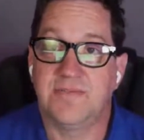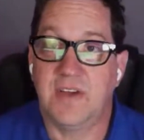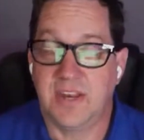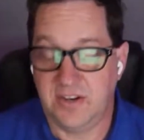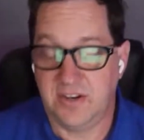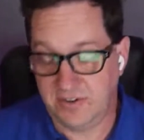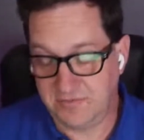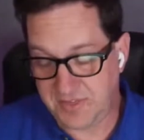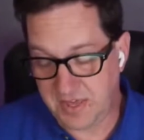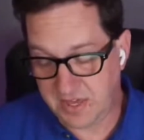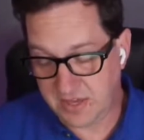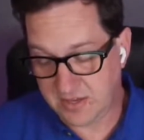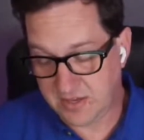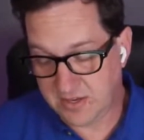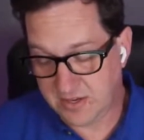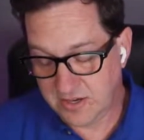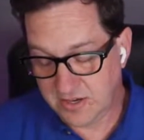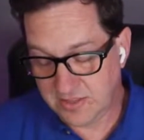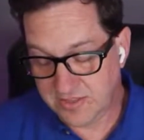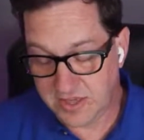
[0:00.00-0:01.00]
I don't know if they
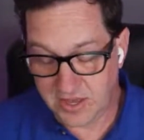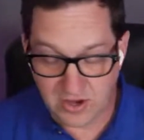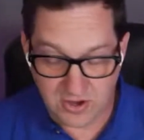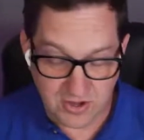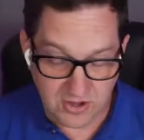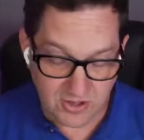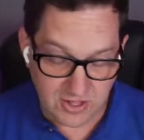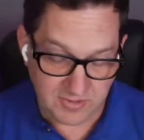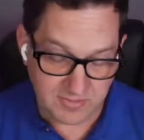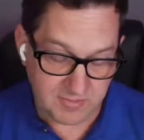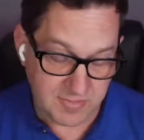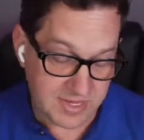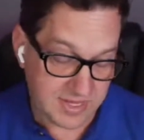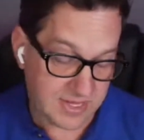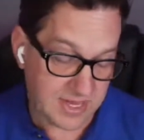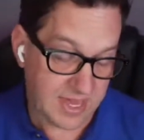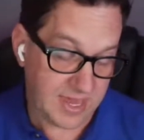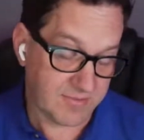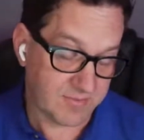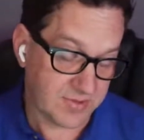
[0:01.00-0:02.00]
They all
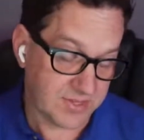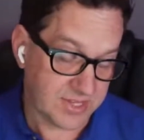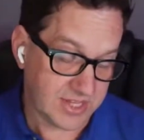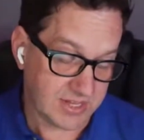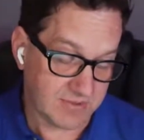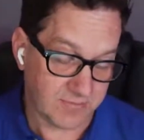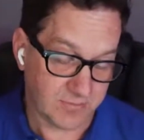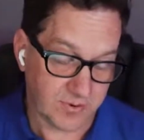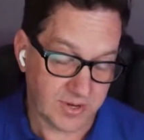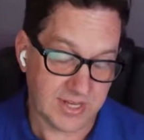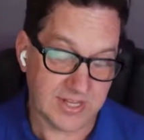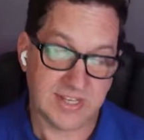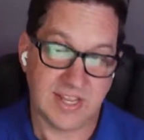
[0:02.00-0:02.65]
make everything free.